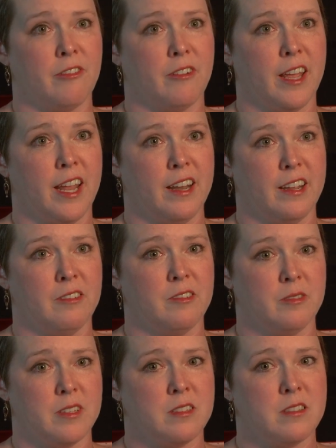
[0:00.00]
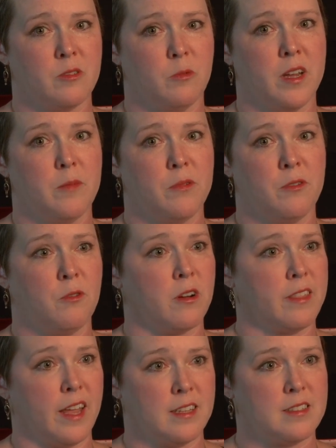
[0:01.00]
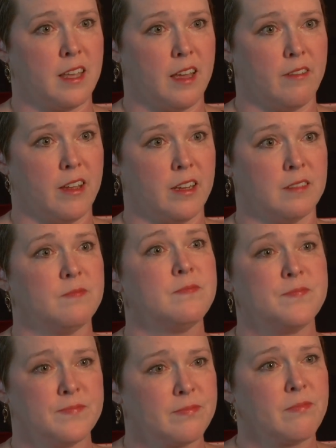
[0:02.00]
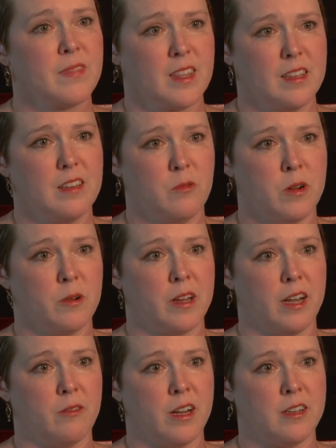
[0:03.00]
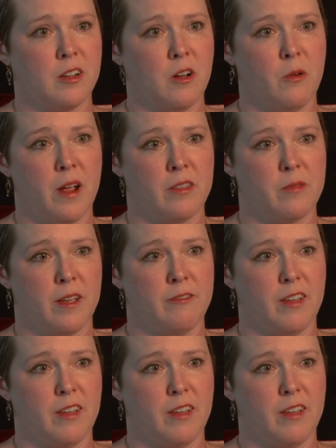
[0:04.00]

forget it, it was the week before Thanksgiving. We were getting ready to go away with my